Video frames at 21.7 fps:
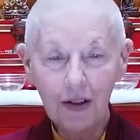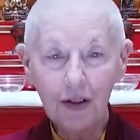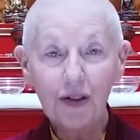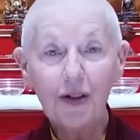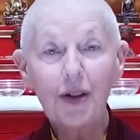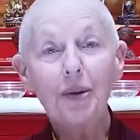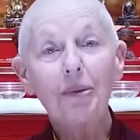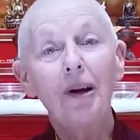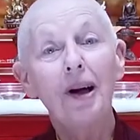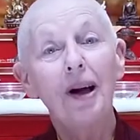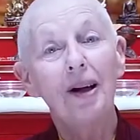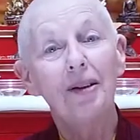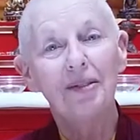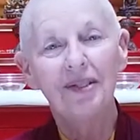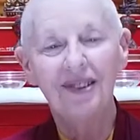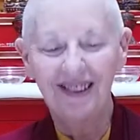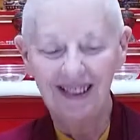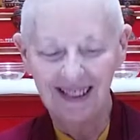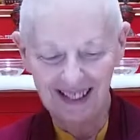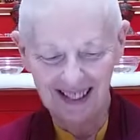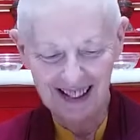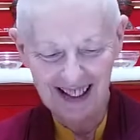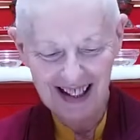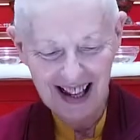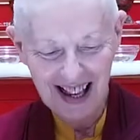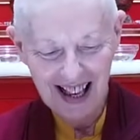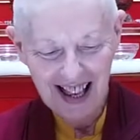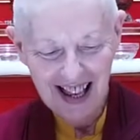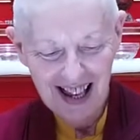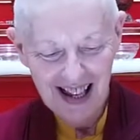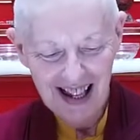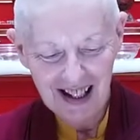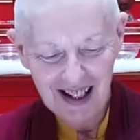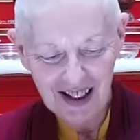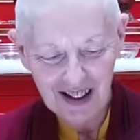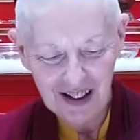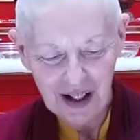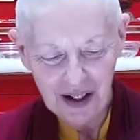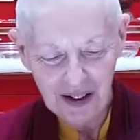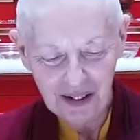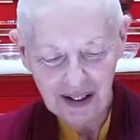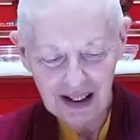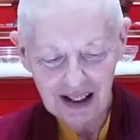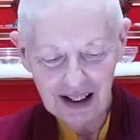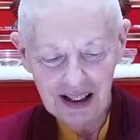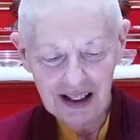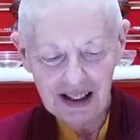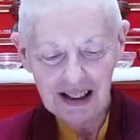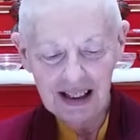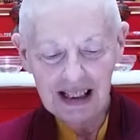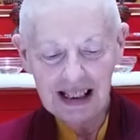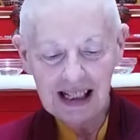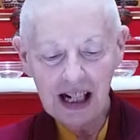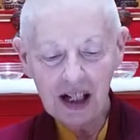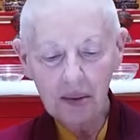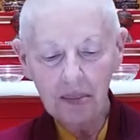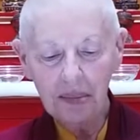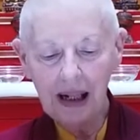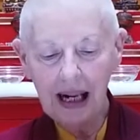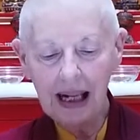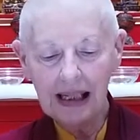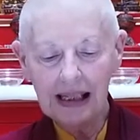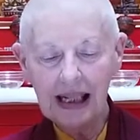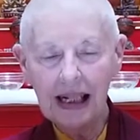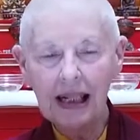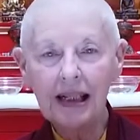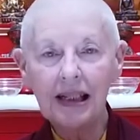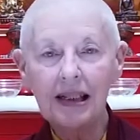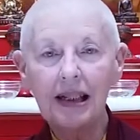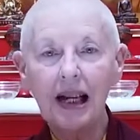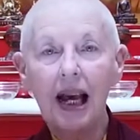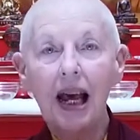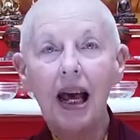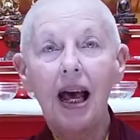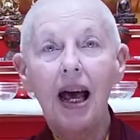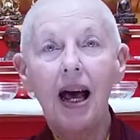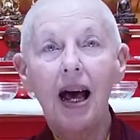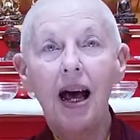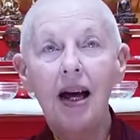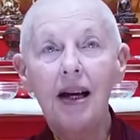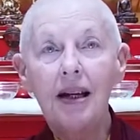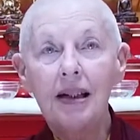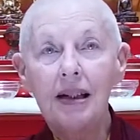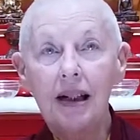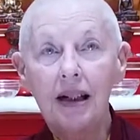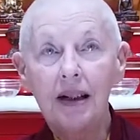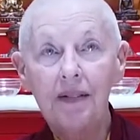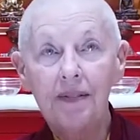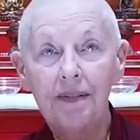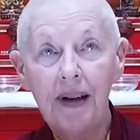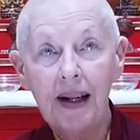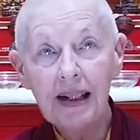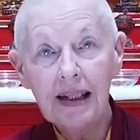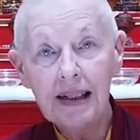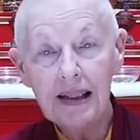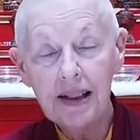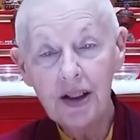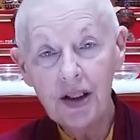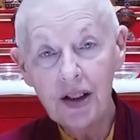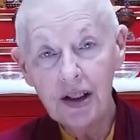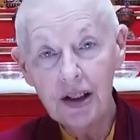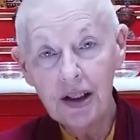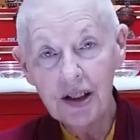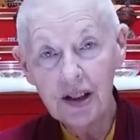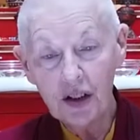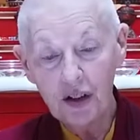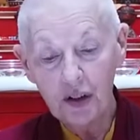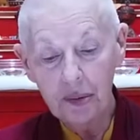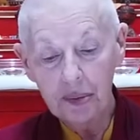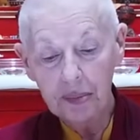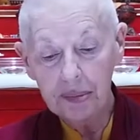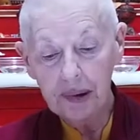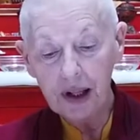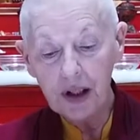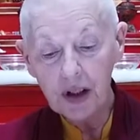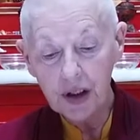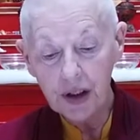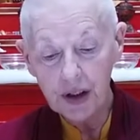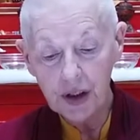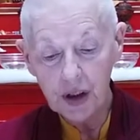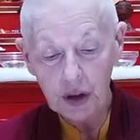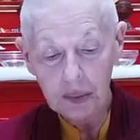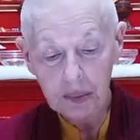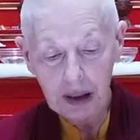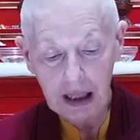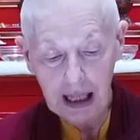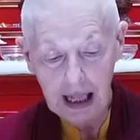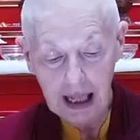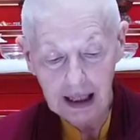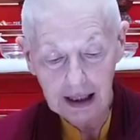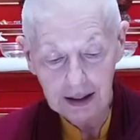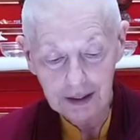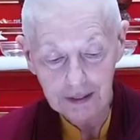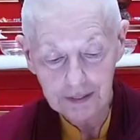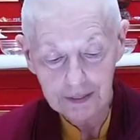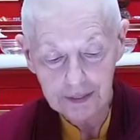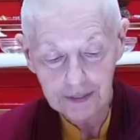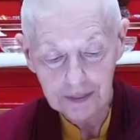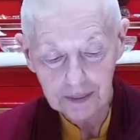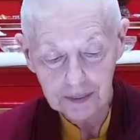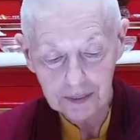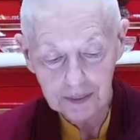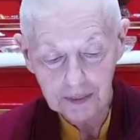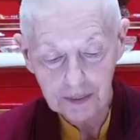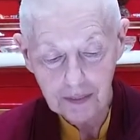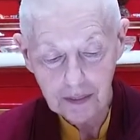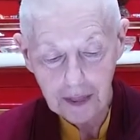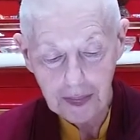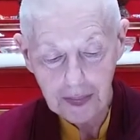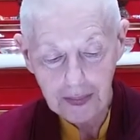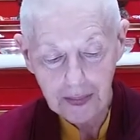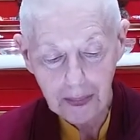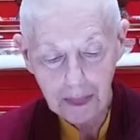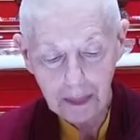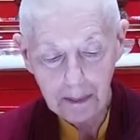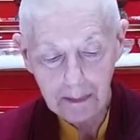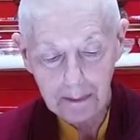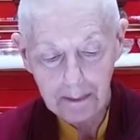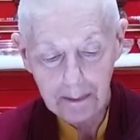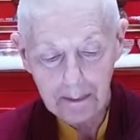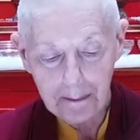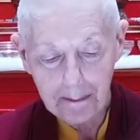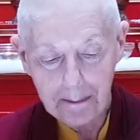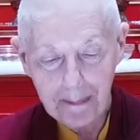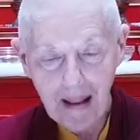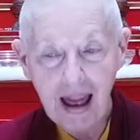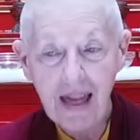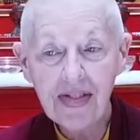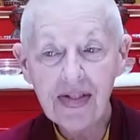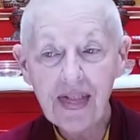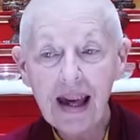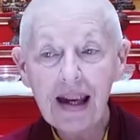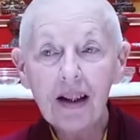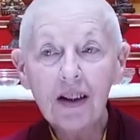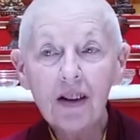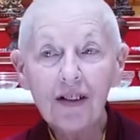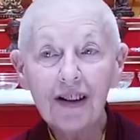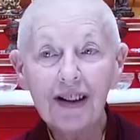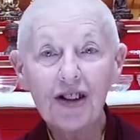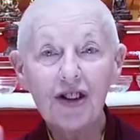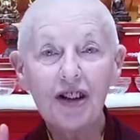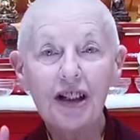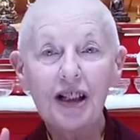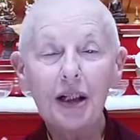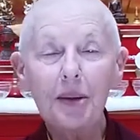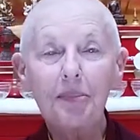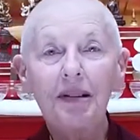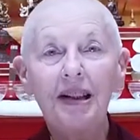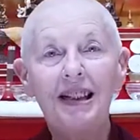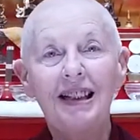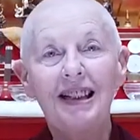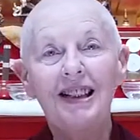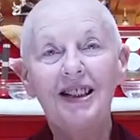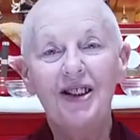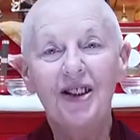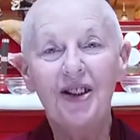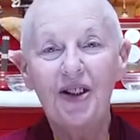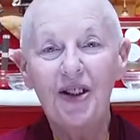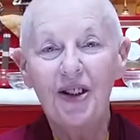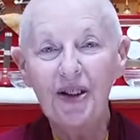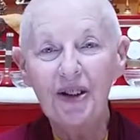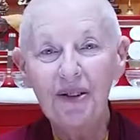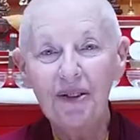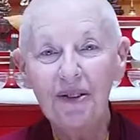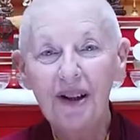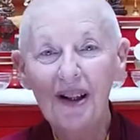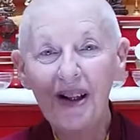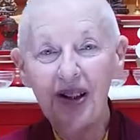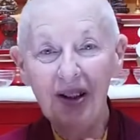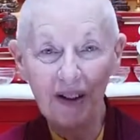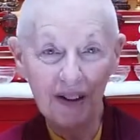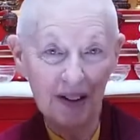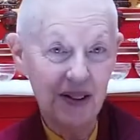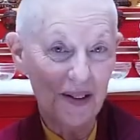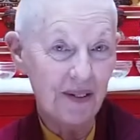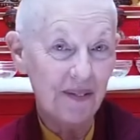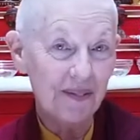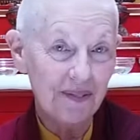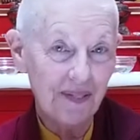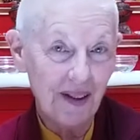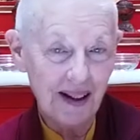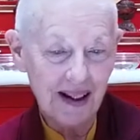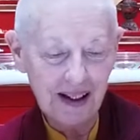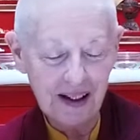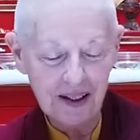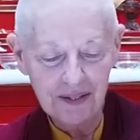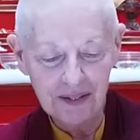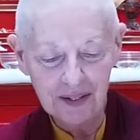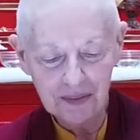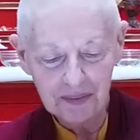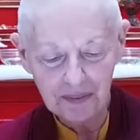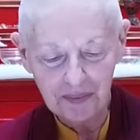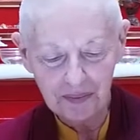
or swallow. And so the 10 blessings and advantages of precious human life. And they are actually split into two lots of 5.